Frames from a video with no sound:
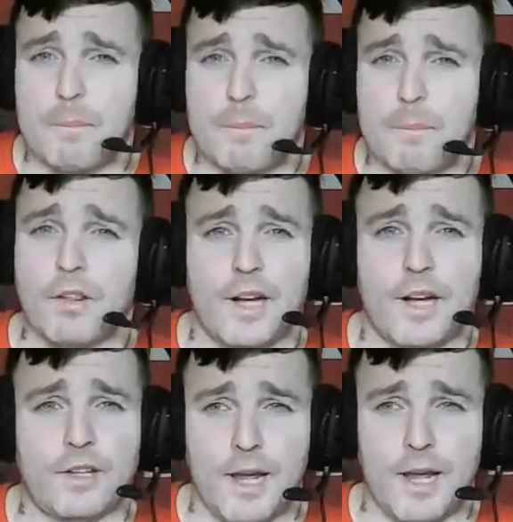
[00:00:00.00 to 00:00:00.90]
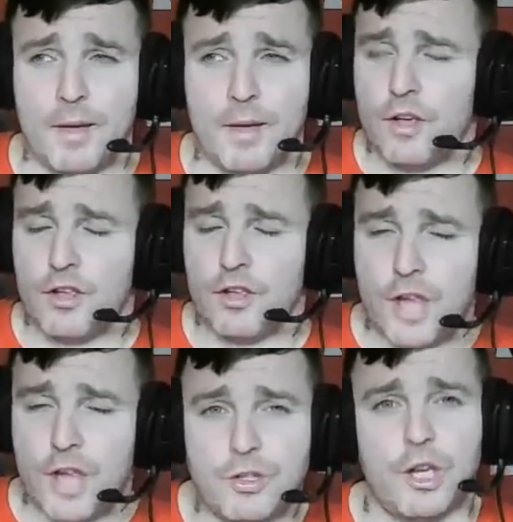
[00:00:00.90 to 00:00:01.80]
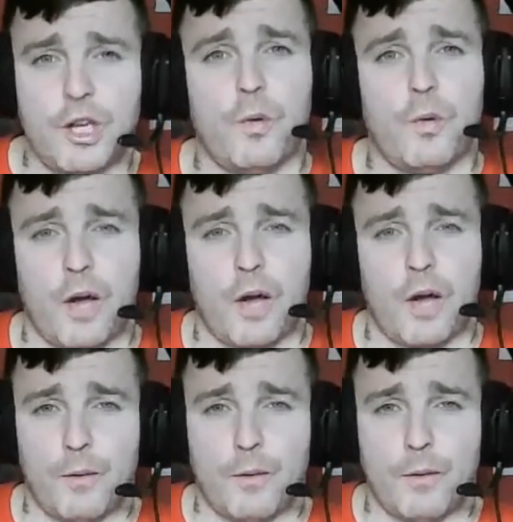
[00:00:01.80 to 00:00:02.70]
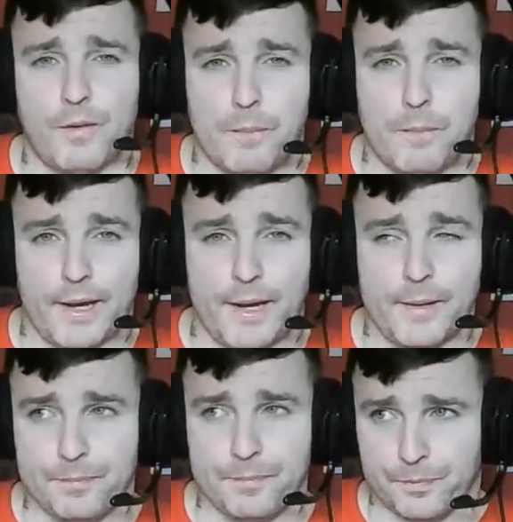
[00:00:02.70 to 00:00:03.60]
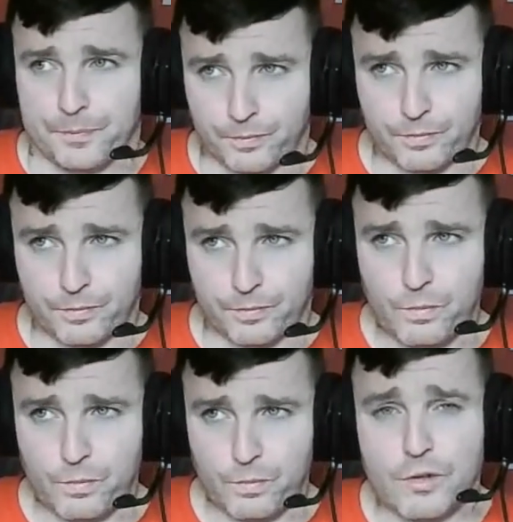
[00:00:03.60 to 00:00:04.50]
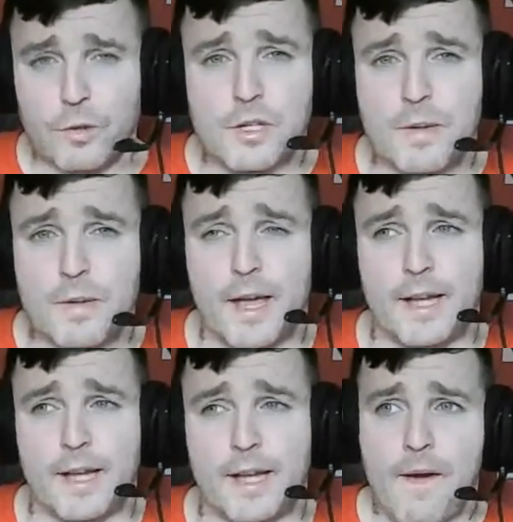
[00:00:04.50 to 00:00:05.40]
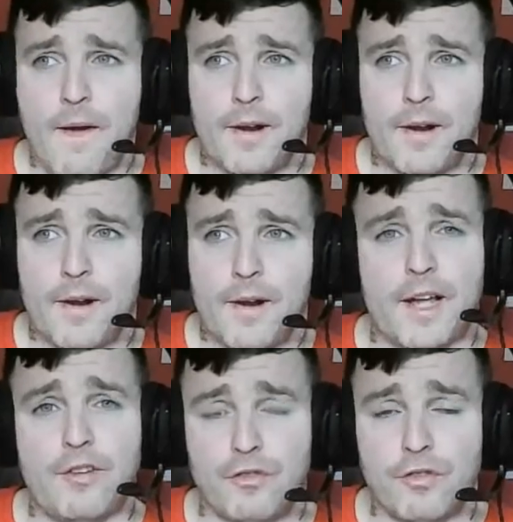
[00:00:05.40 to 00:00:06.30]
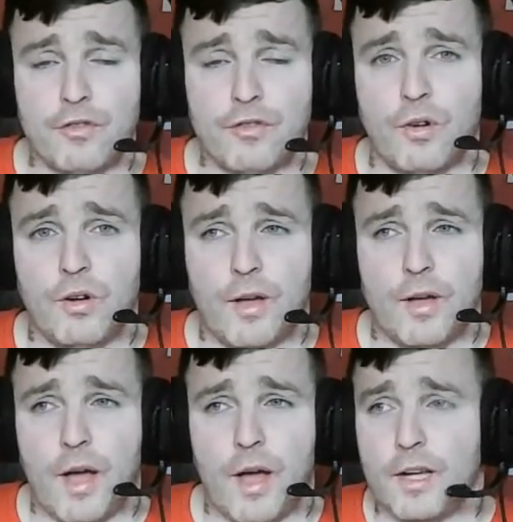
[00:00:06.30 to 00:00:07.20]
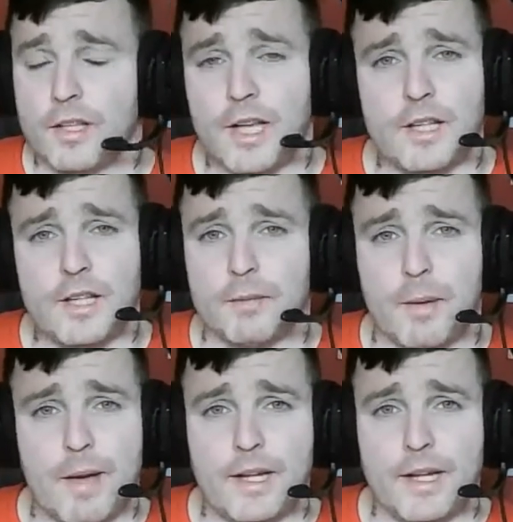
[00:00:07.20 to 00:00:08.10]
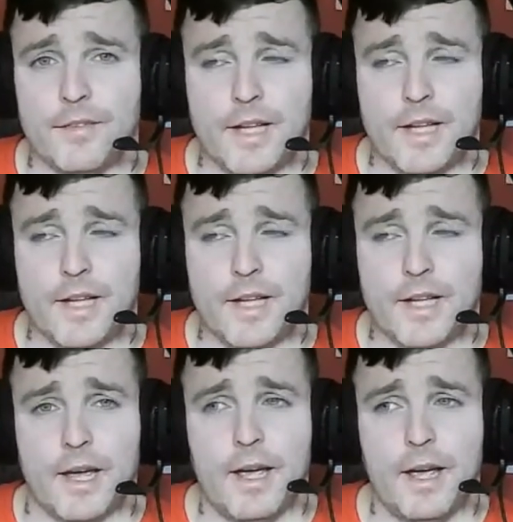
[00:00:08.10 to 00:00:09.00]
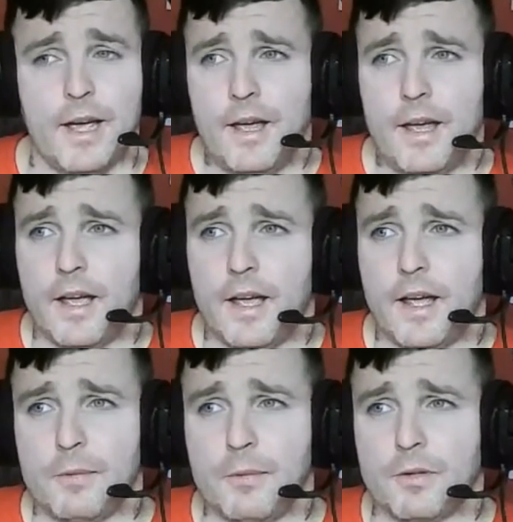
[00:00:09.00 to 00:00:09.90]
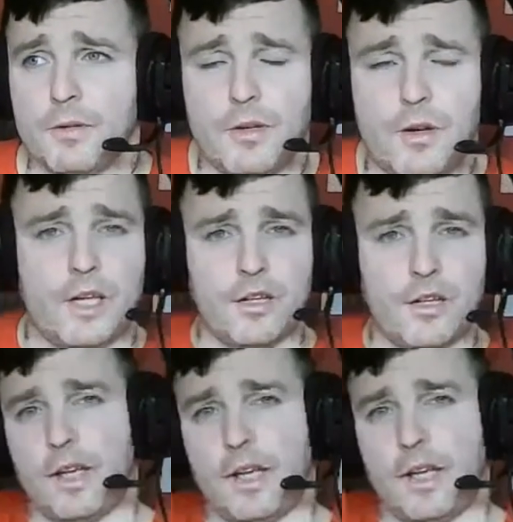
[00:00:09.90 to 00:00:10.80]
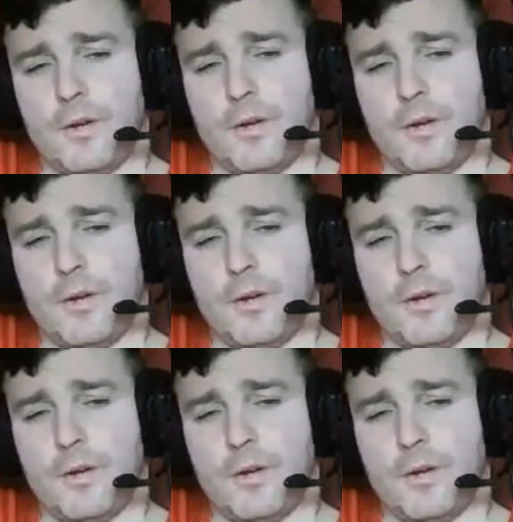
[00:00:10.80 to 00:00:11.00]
So to me, if they draw, I mean, I said this to my mate the other day, Mate, he was going, oh, can you see Newcastle losing 3 games? I said, well, they don't have to lose 3 games. They could draw 3.